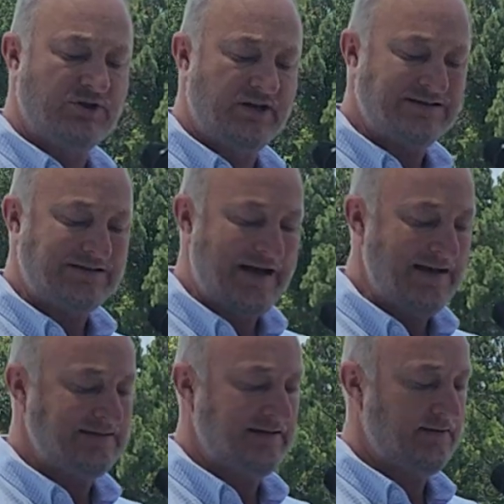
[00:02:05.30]
Tennis
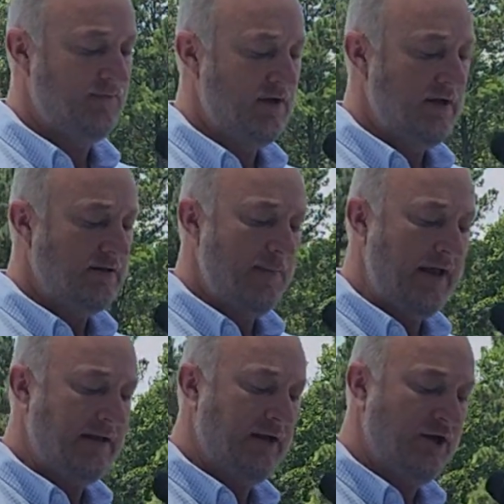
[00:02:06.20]
Classic, the
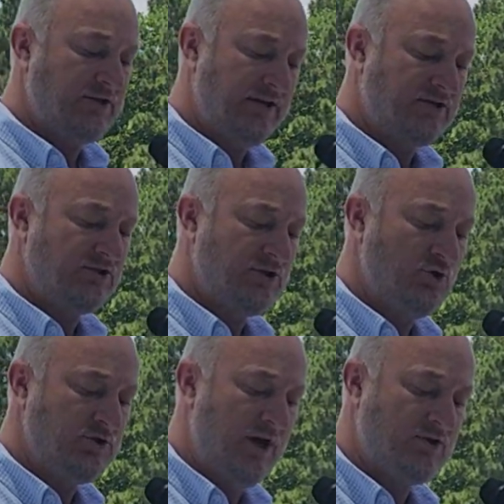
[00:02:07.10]
Macon Area Tennis
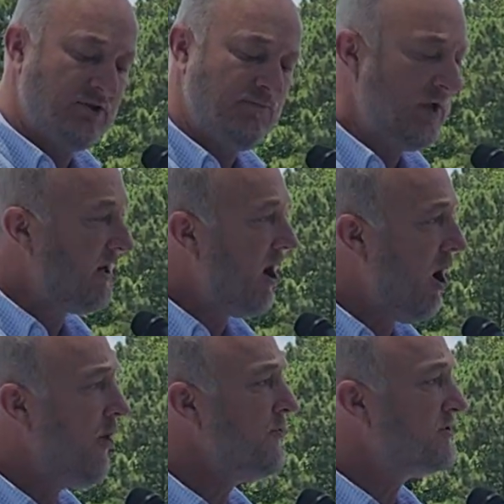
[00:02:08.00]
Association, and
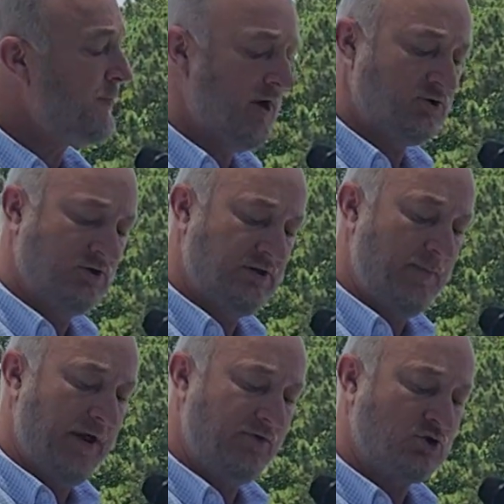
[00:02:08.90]
all the sponsors
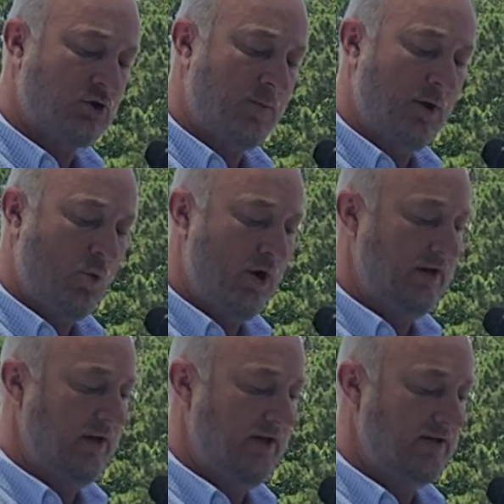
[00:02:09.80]
that make this tournament what
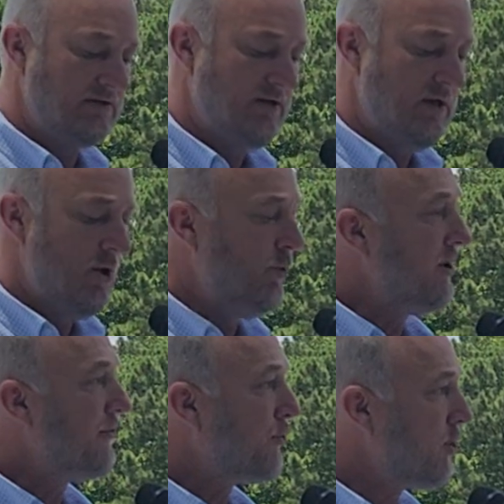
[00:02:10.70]
it is.
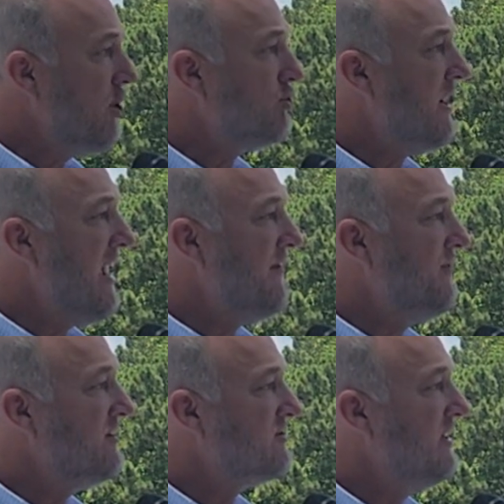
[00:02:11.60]
We are thrilled to have
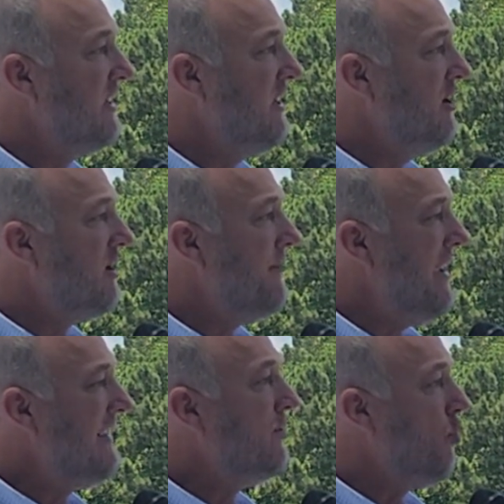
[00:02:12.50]
this here in
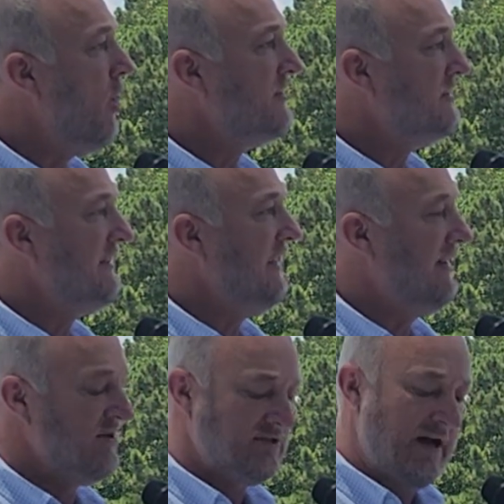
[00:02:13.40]
Macon once
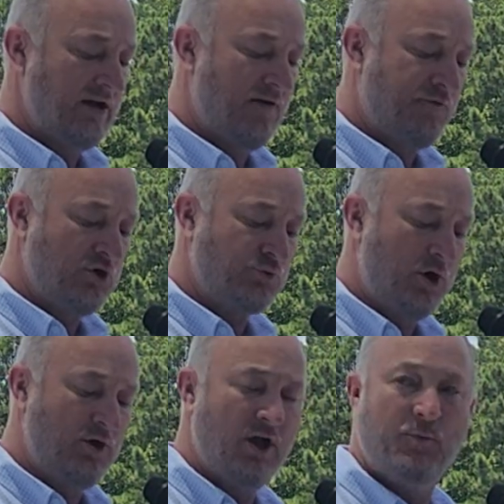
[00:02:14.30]
again. It's not our first
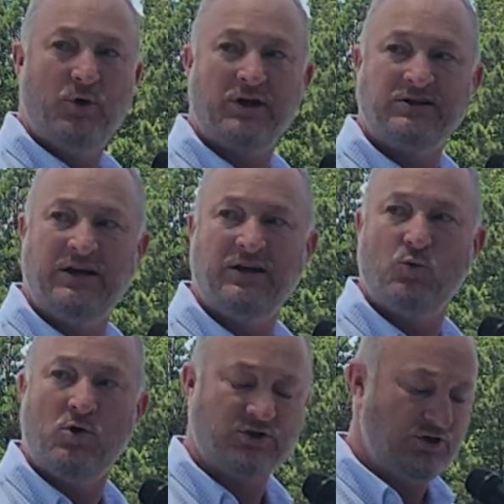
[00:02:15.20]
rodeo, but we
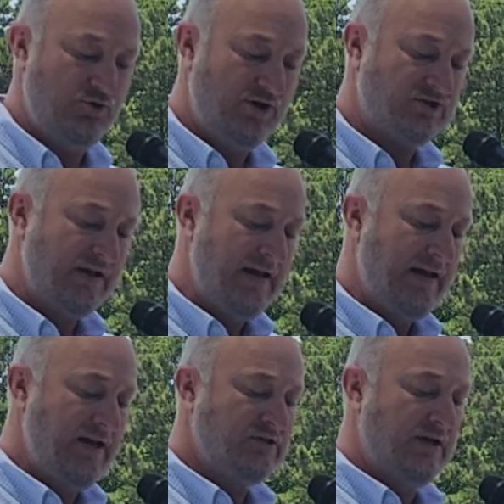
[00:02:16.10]
continue to want to do this
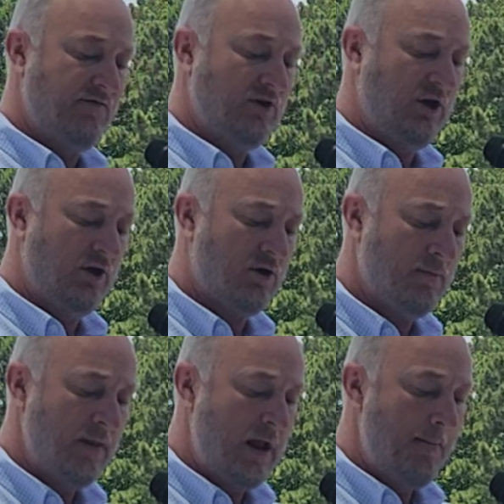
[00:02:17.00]
each and every
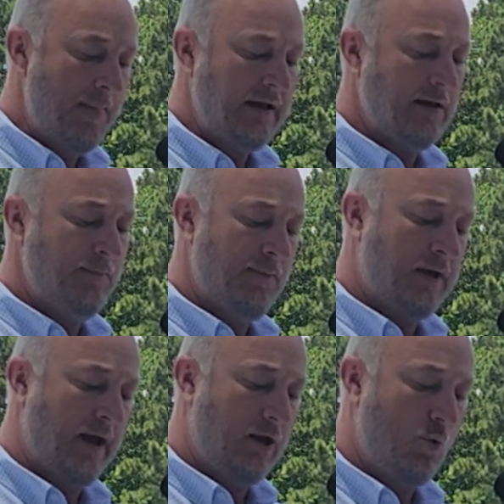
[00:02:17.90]
year.
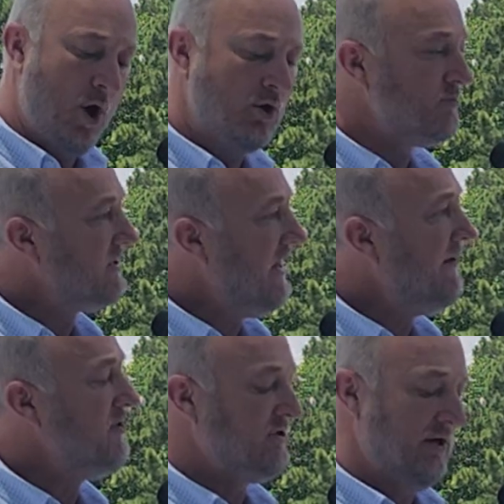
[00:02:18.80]
Macon-Bibb County welcomes
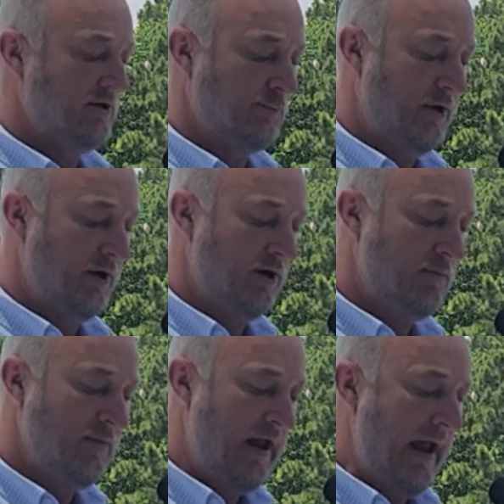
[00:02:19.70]
every tennis
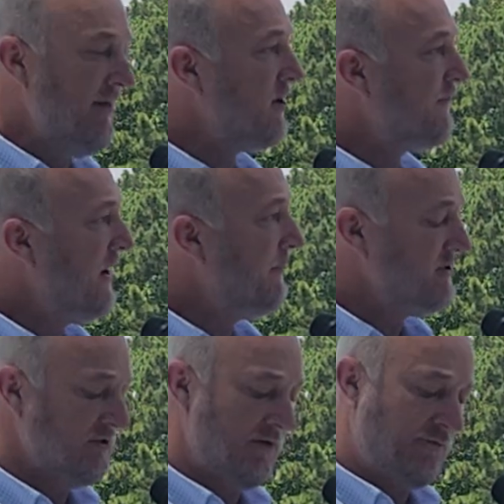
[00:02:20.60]
player and their
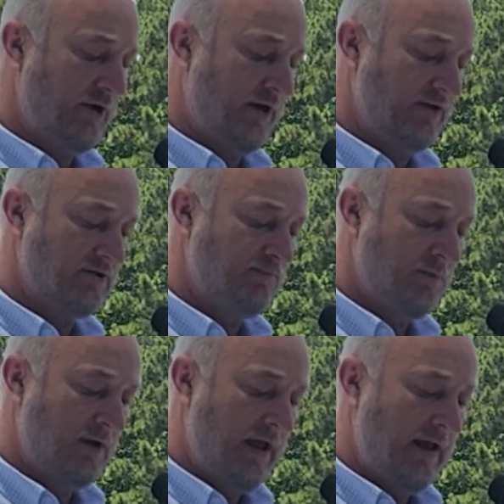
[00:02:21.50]
families and their friends,
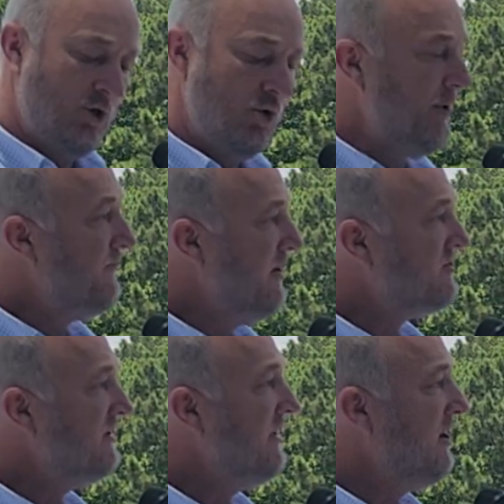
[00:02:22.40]
and who will be
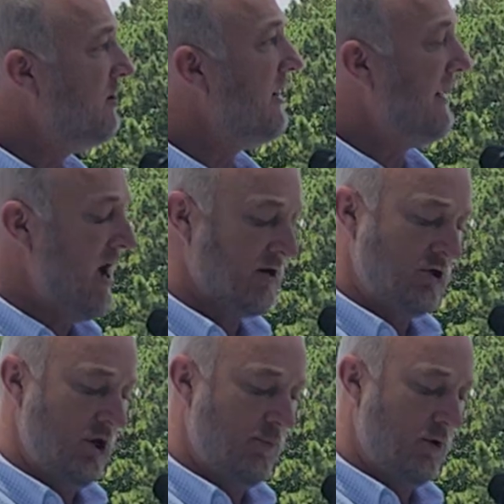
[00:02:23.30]
visiting here in
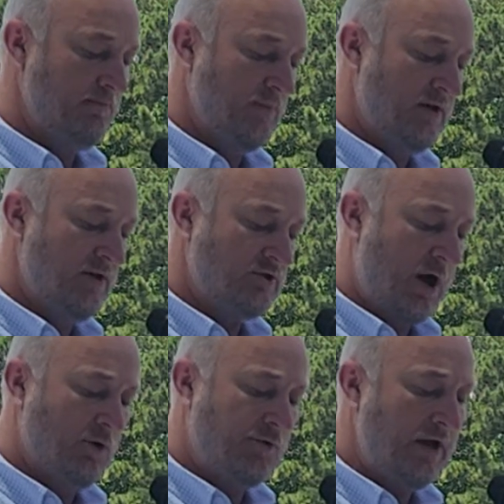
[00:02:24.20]
October. So
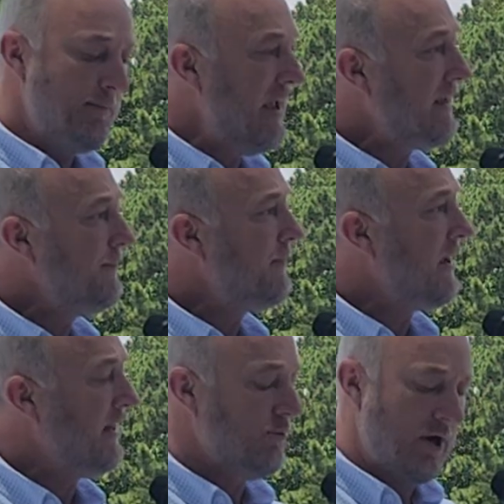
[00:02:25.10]
I want to thank Macon-Bibb
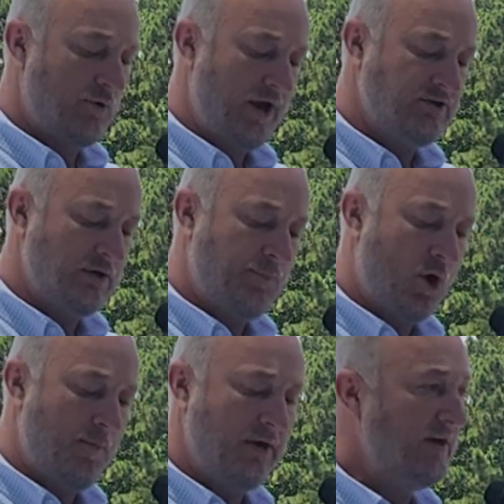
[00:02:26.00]
County Recreation
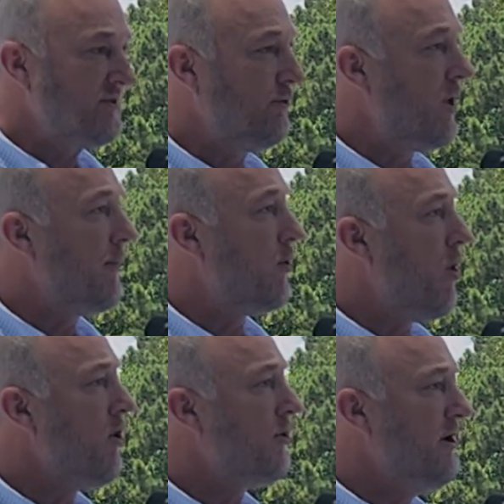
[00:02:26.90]
Department. I see Robert
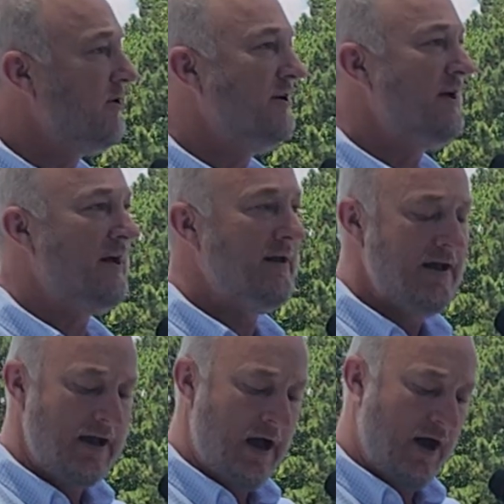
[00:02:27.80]
Walker here today
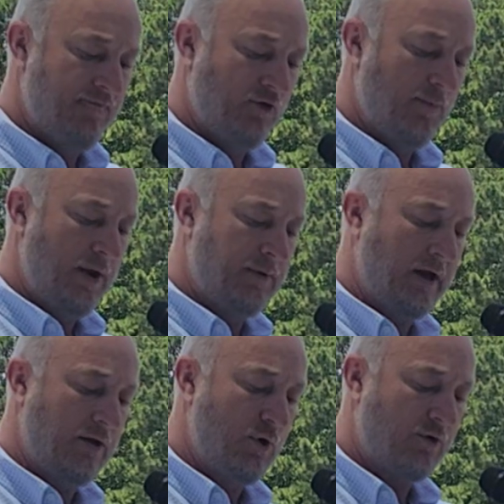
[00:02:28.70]
for the Bibb
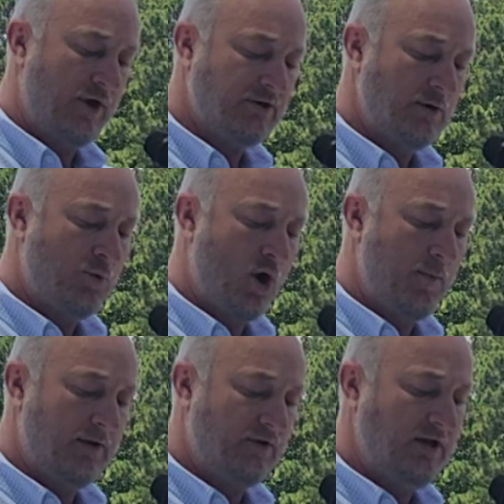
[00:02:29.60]
County Recreation
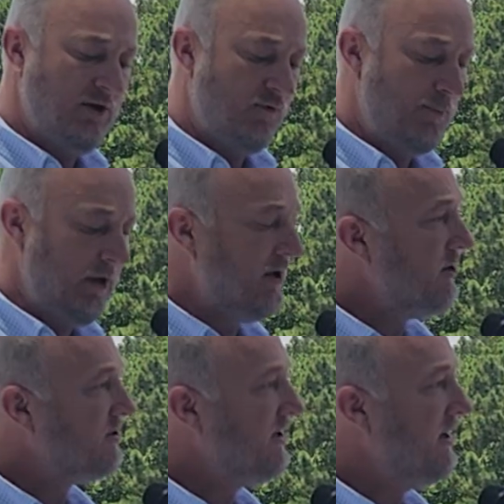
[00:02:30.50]
Department. Thank you for being
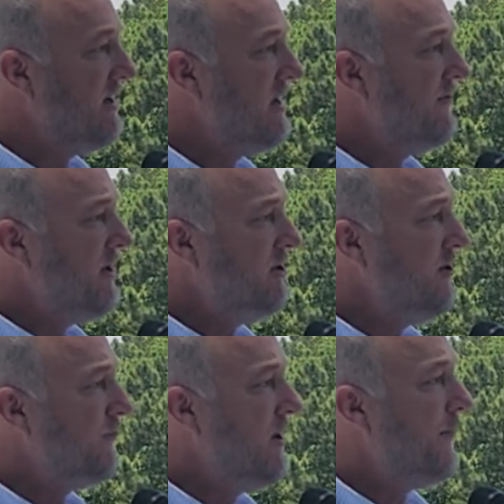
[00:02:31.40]
here today. Thank
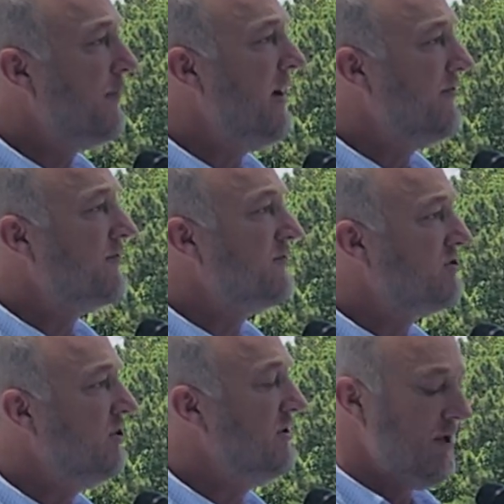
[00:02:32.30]
you for helping make this
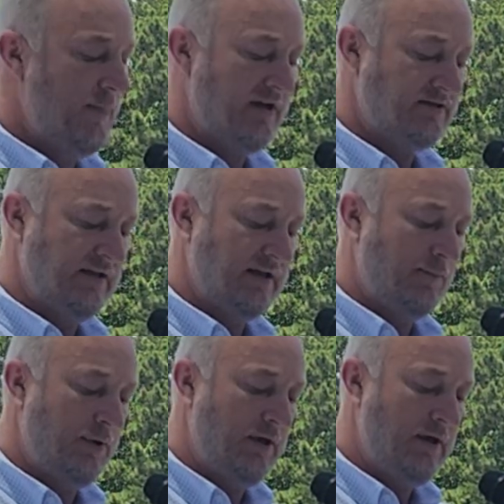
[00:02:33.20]
facility the best that it
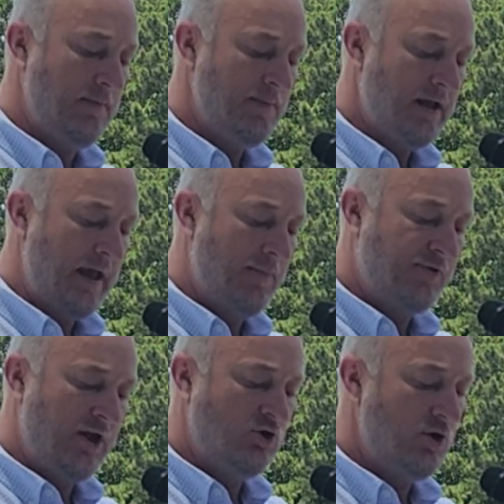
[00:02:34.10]
can be.
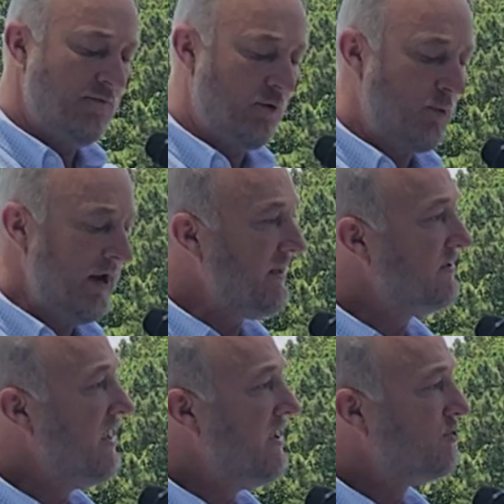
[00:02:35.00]
And thank you for
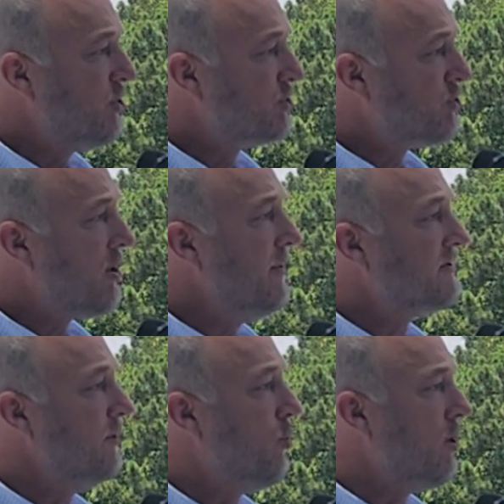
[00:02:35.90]
bringing search
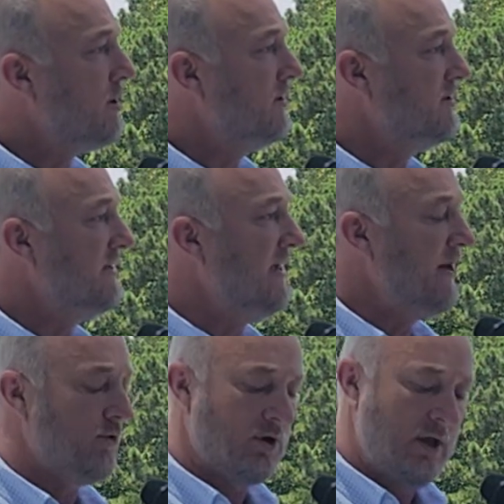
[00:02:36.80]
tournaments and working
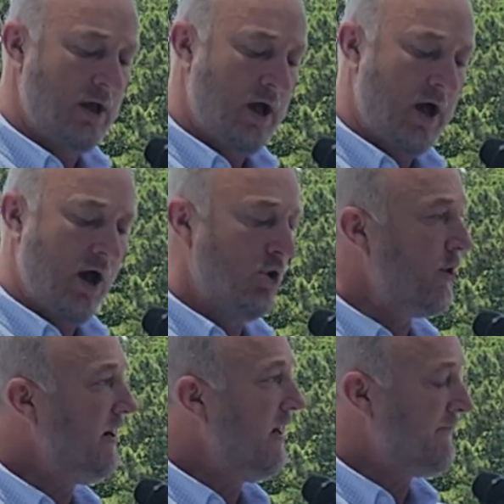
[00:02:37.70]
together on
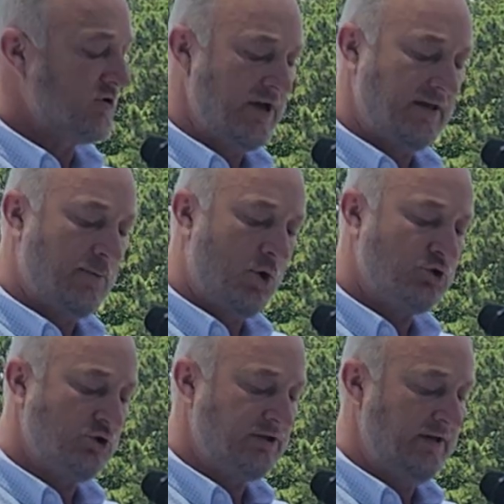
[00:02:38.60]
great efforts like the
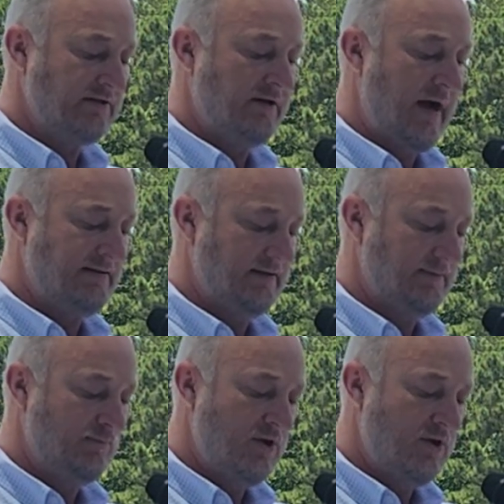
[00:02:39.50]
Mercer Tennis Classic.